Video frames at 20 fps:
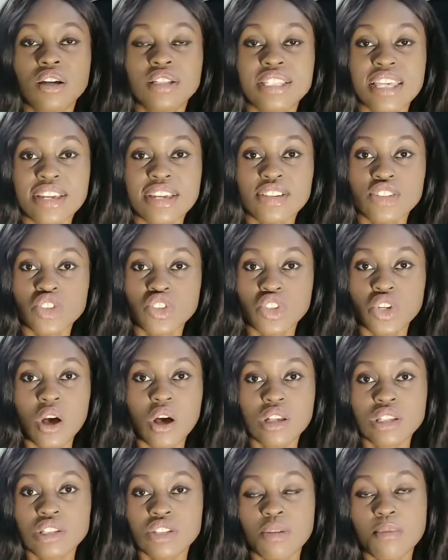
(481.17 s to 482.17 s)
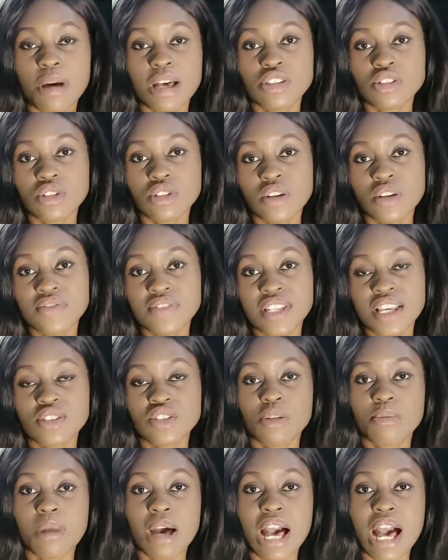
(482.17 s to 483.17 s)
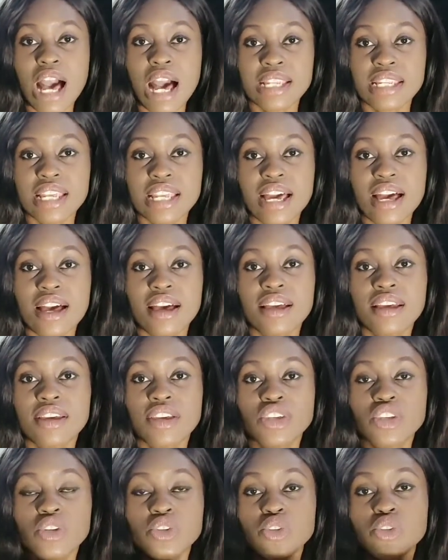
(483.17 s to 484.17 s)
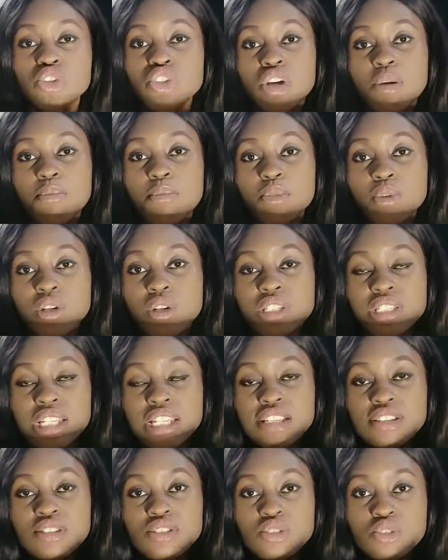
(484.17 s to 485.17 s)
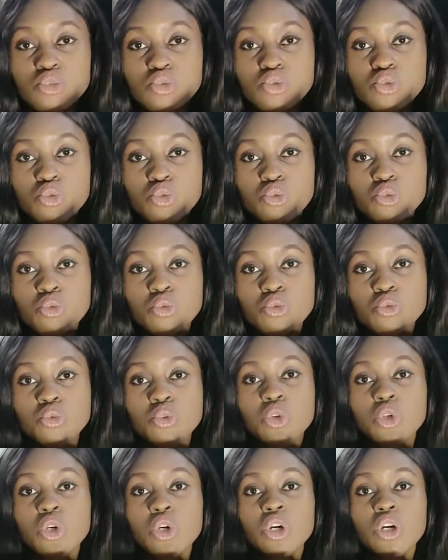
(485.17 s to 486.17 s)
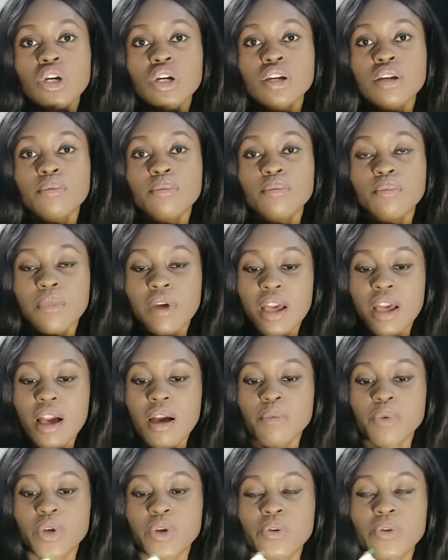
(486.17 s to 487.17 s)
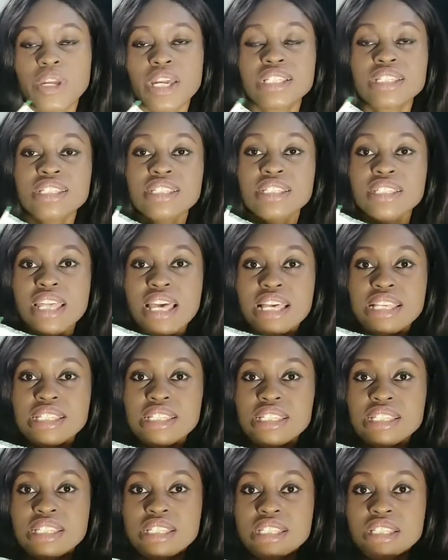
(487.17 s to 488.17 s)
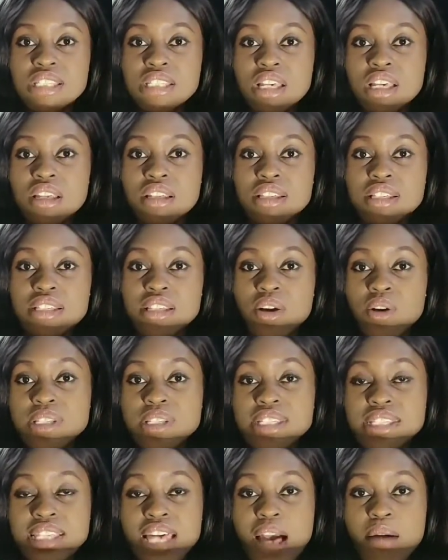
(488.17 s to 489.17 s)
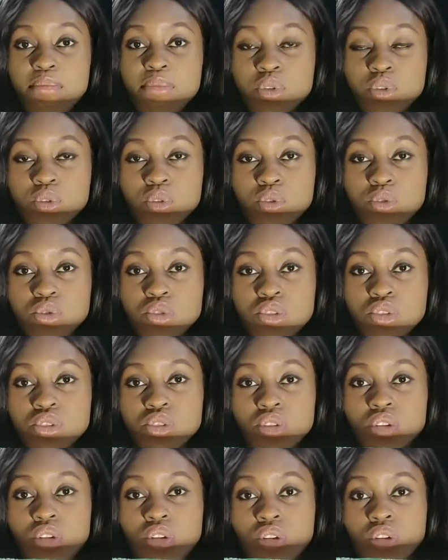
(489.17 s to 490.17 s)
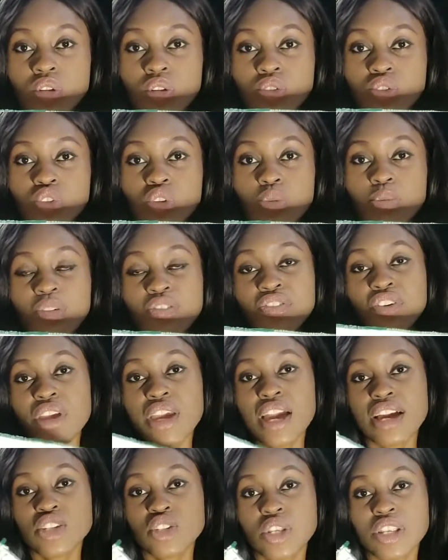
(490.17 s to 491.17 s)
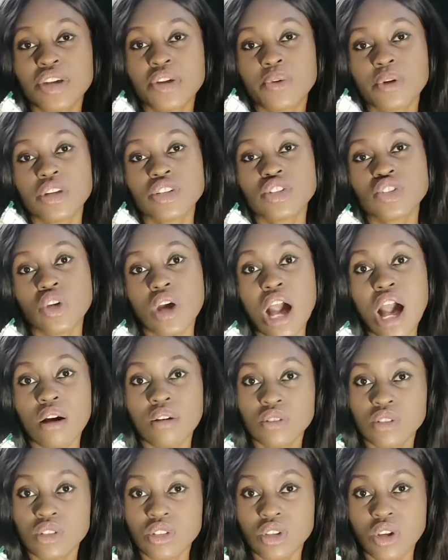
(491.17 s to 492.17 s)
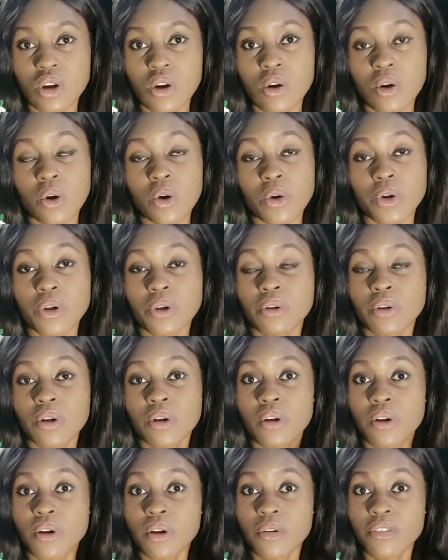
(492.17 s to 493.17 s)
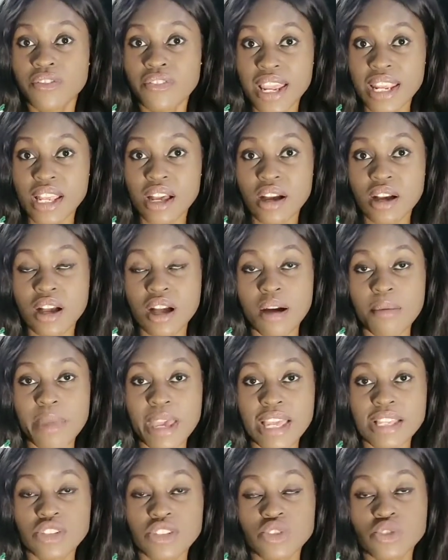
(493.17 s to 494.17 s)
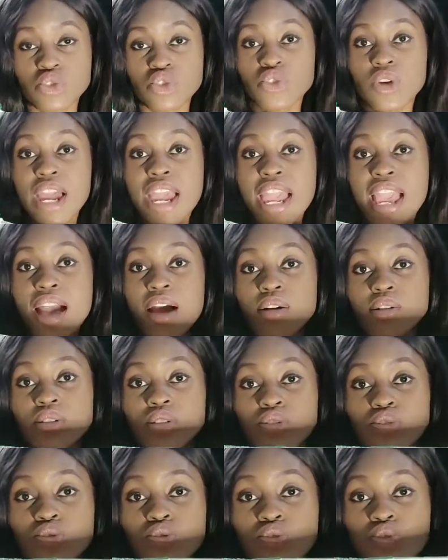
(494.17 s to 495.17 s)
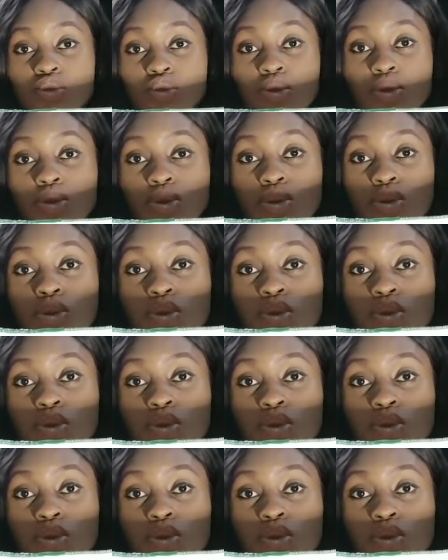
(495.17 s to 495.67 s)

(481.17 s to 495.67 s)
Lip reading: textures. Some are softer, some are harder. You use your muslins to create tests or samples. So before you actually create your final garment, you try out to